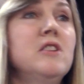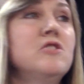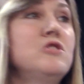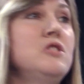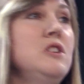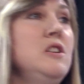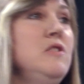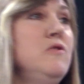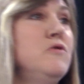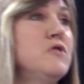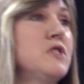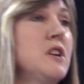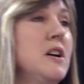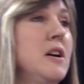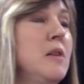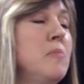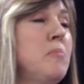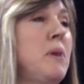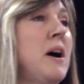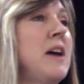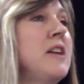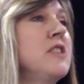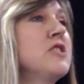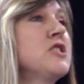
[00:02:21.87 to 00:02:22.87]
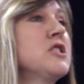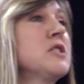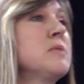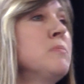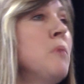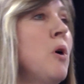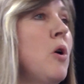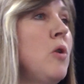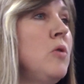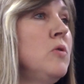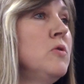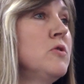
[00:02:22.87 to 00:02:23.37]
achieved by a
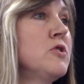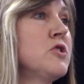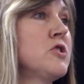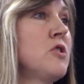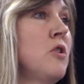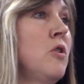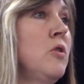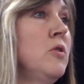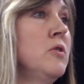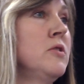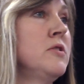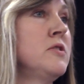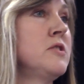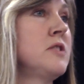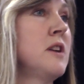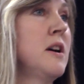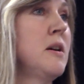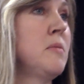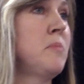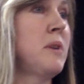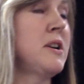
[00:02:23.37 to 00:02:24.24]
small Scotland,